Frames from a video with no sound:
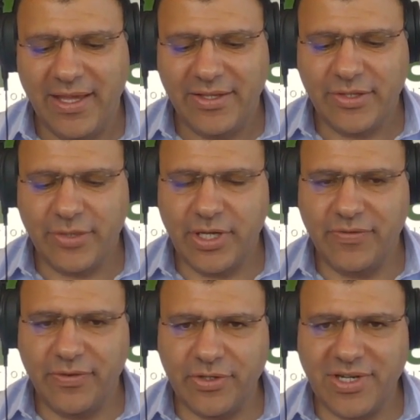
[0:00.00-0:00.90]
So
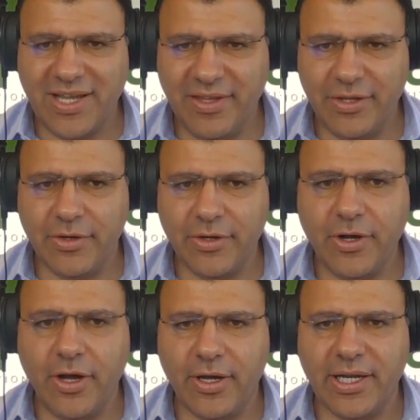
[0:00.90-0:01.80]
if you're driving your
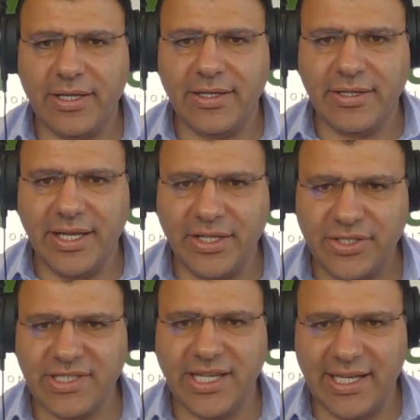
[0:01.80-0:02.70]
car and the
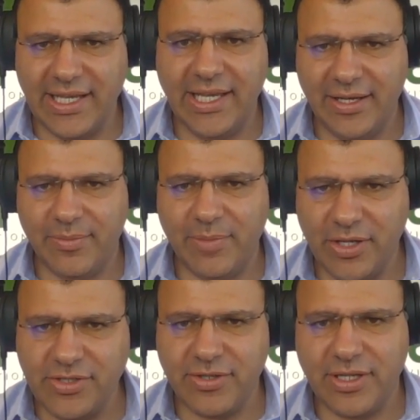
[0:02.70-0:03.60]
engine's getting heated
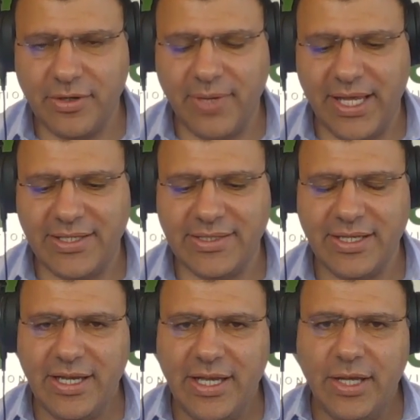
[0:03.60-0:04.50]
because you're in a race,
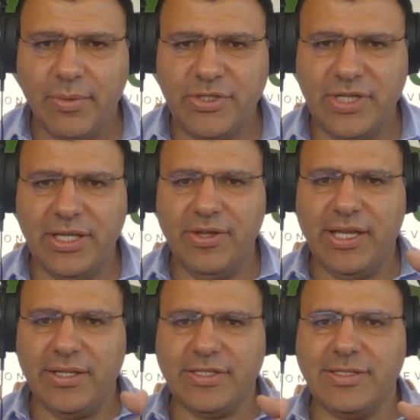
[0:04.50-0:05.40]
what you can do, you
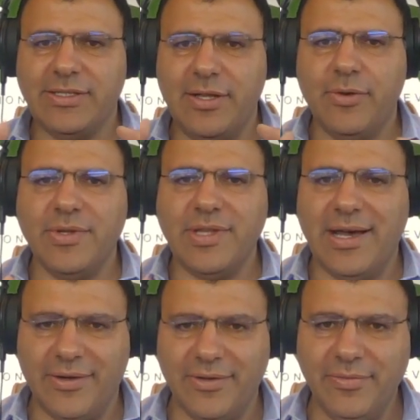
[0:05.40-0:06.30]
can slow
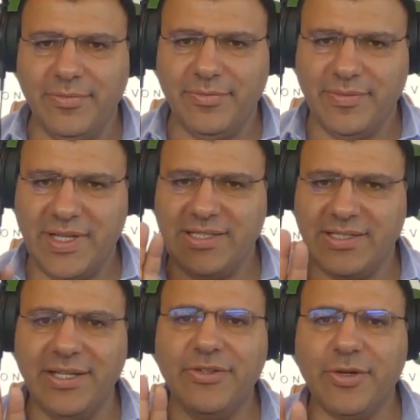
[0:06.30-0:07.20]
down.
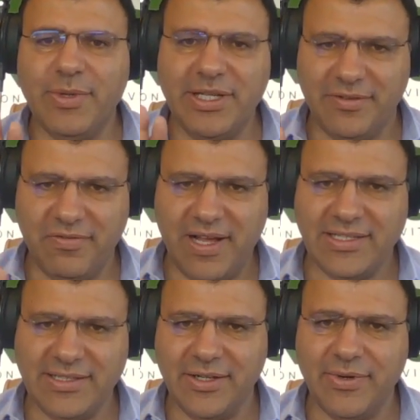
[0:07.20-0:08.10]
That's intermittent
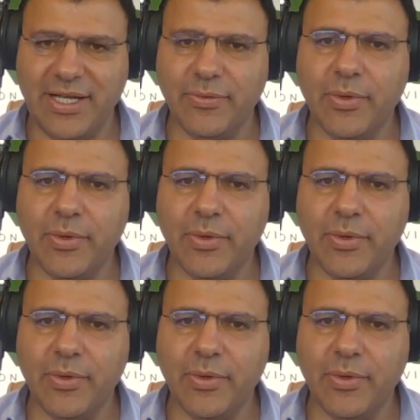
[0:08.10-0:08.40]
fasting, right?